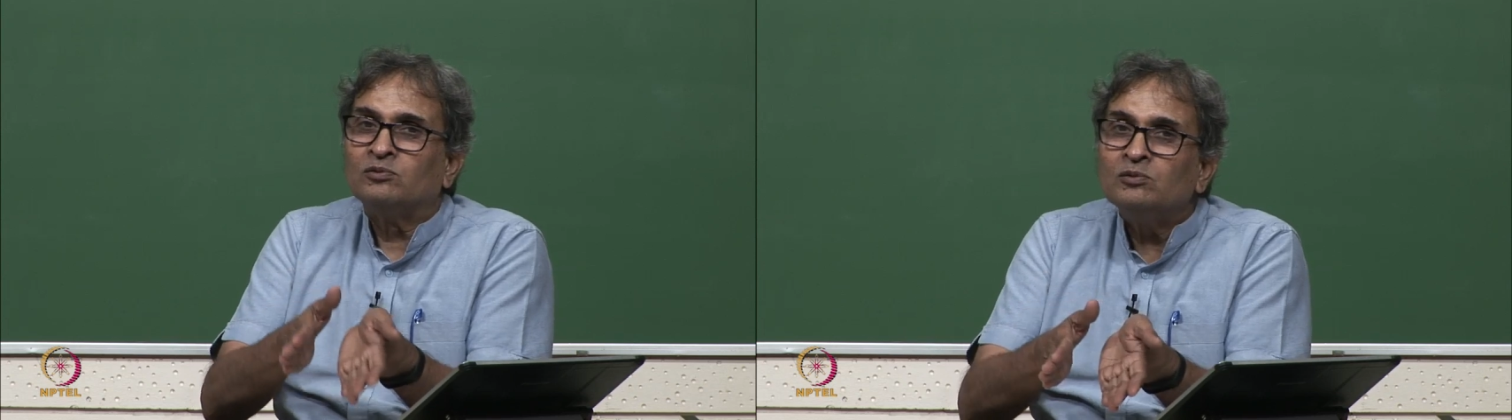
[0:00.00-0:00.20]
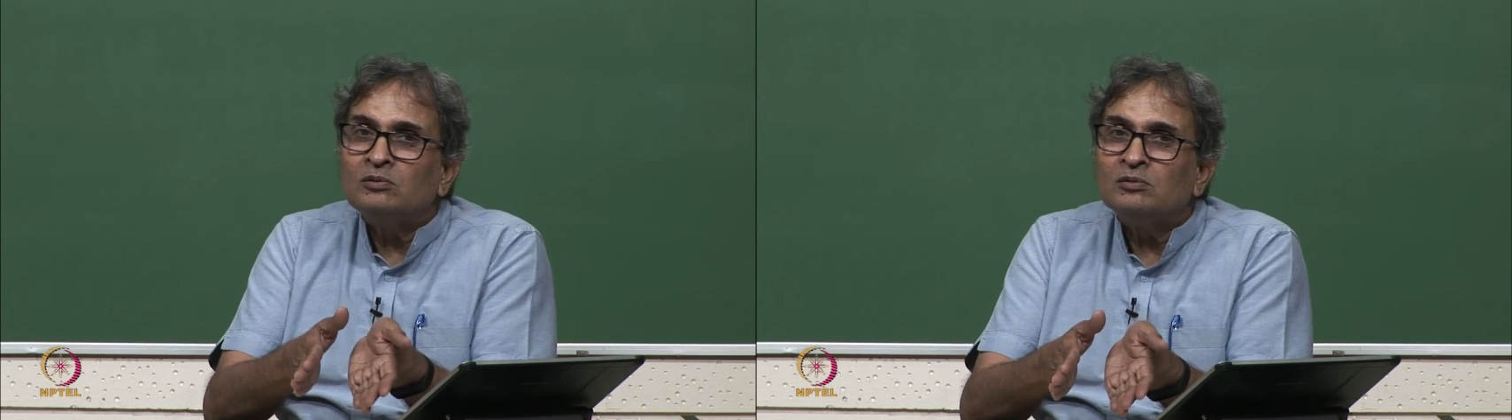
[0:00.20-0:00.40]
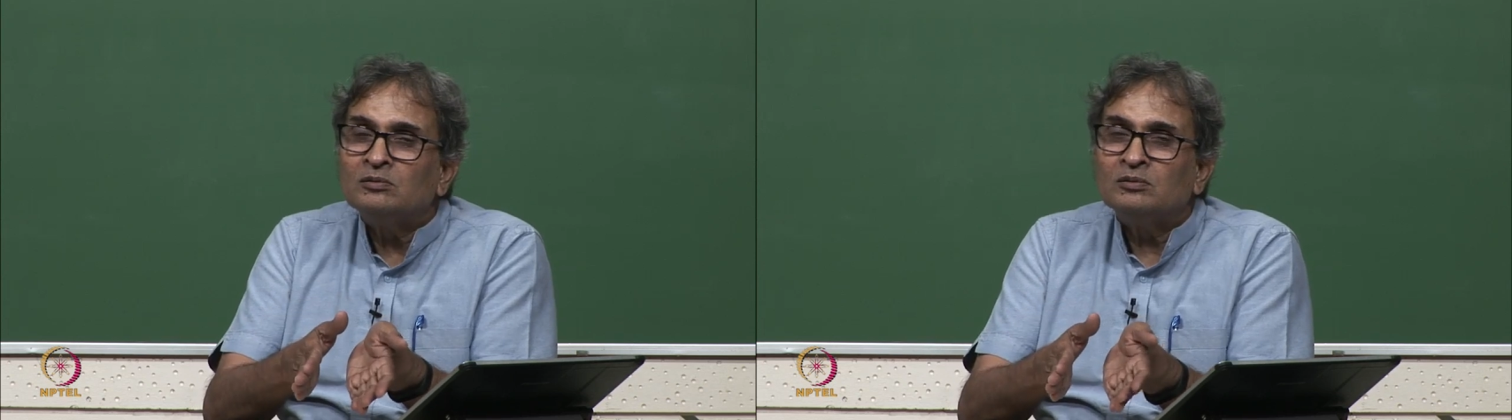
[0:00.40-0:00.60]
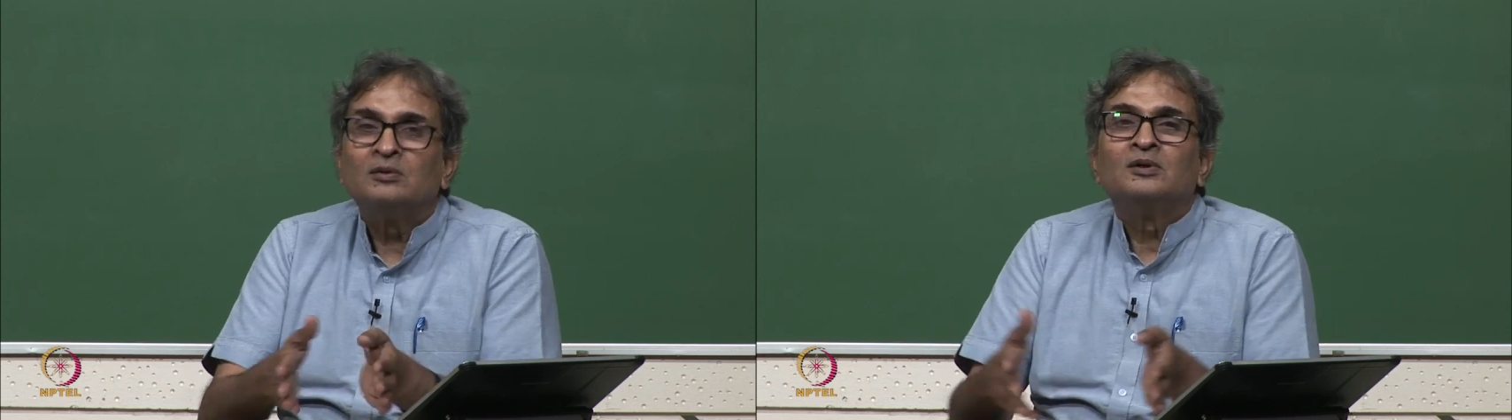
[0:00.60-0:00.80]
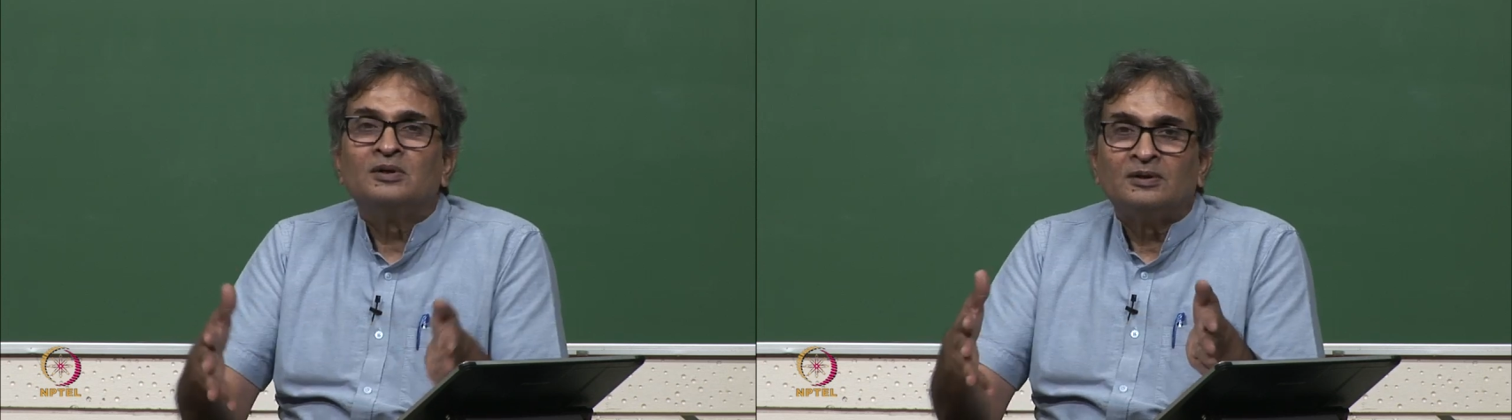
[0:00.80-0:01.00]
wool,
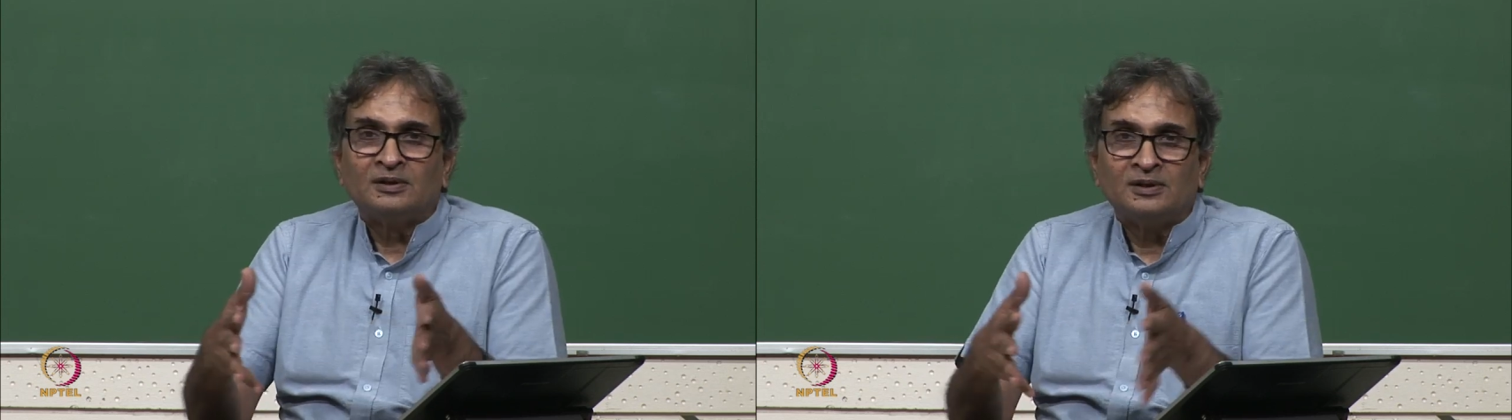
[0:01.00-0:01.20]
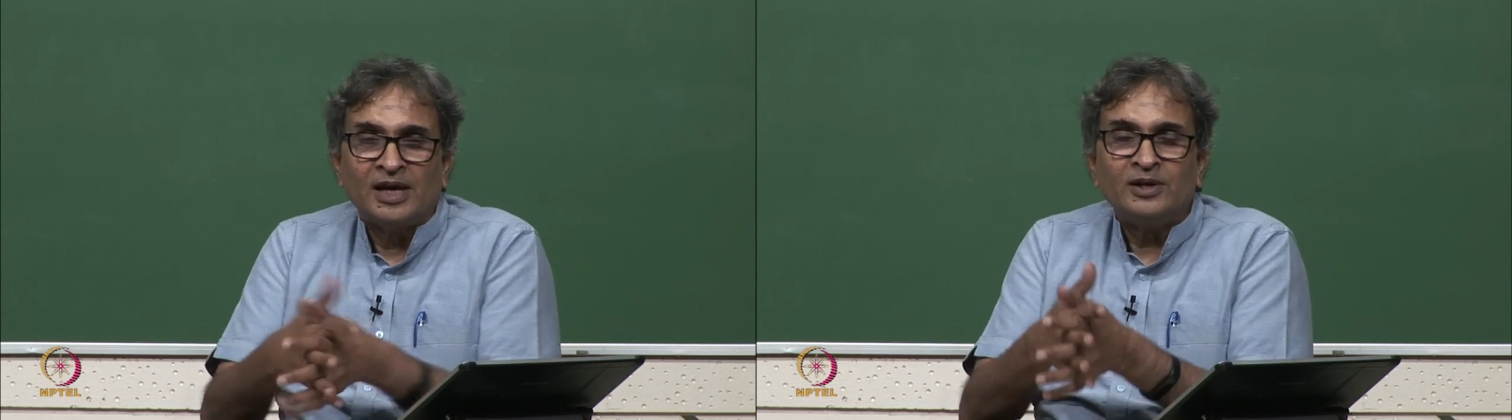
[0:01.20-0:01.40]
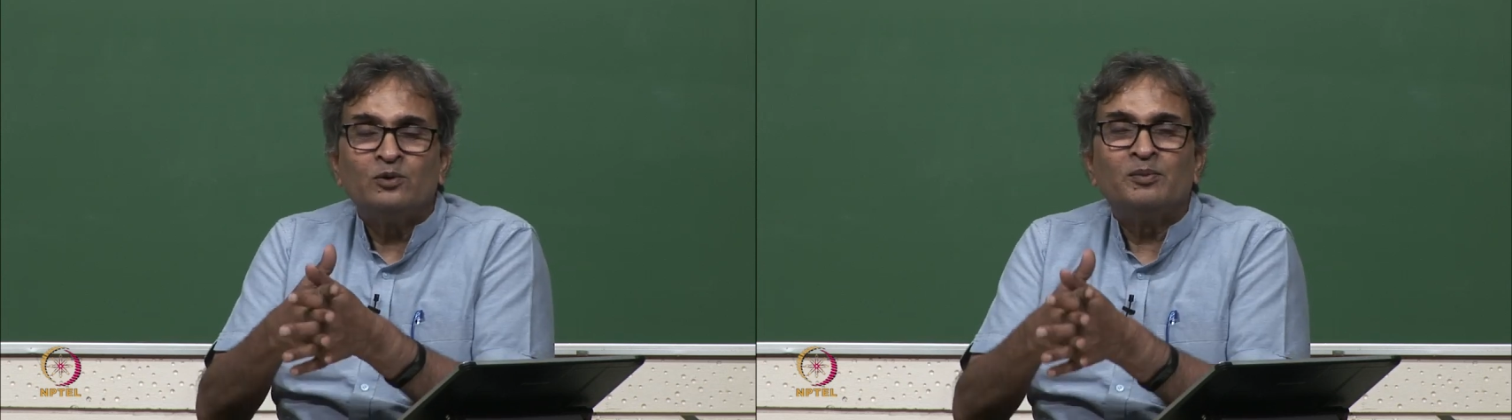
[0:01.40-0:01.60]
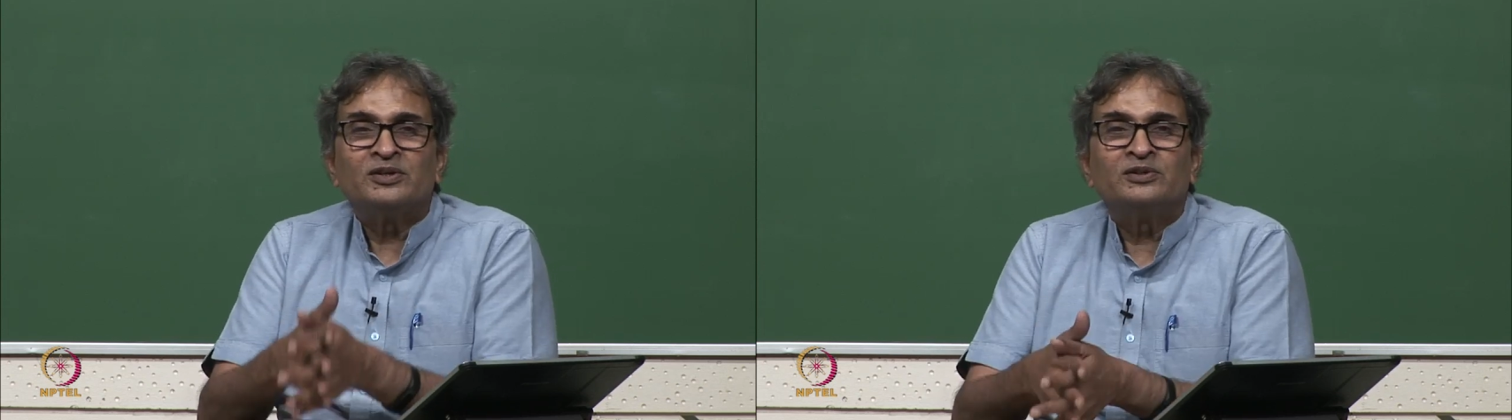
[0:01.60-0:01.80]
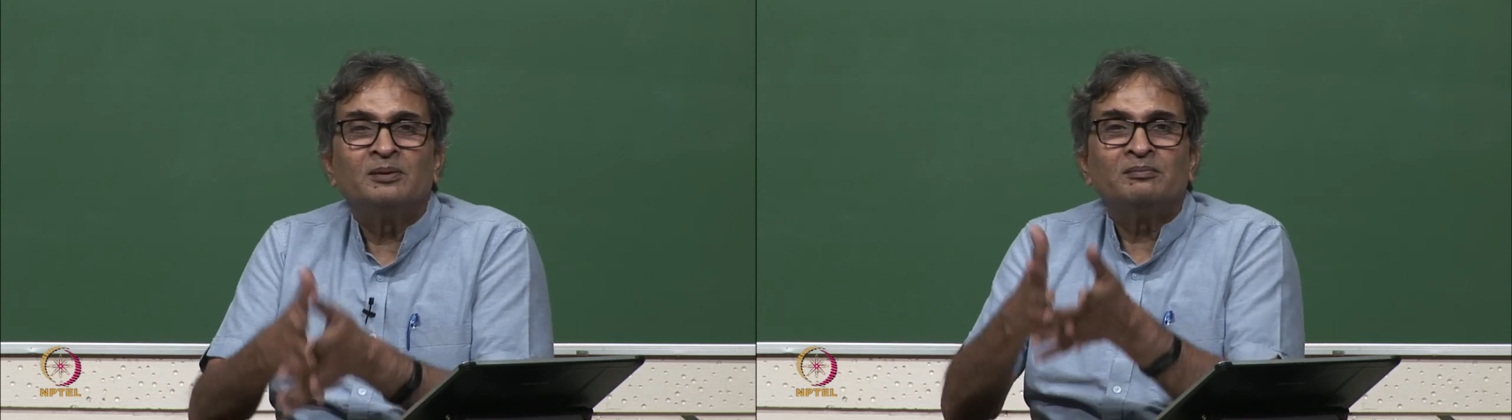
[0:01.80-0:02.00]
then you
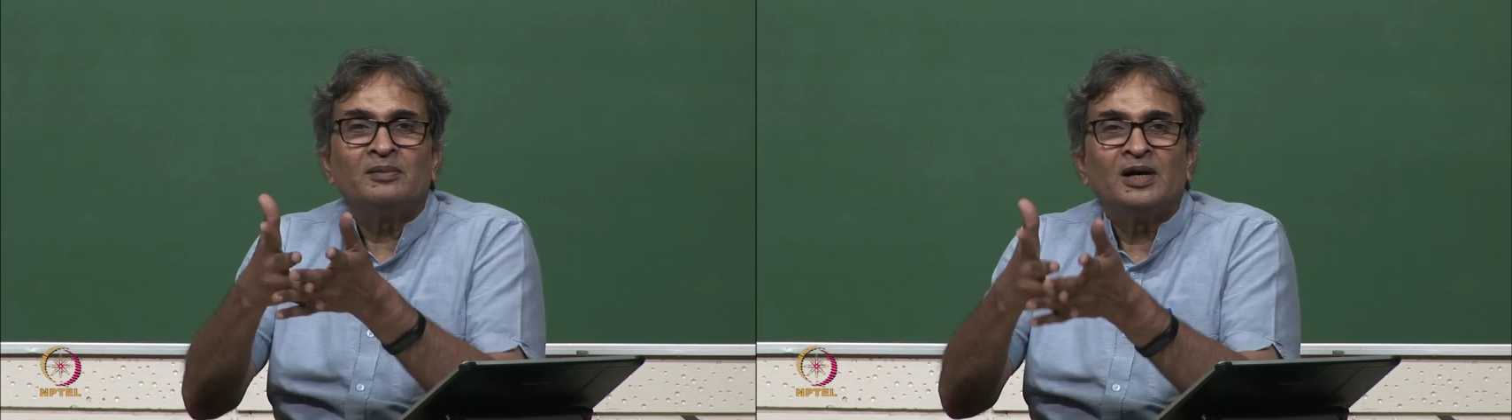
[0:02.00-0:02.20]
mix them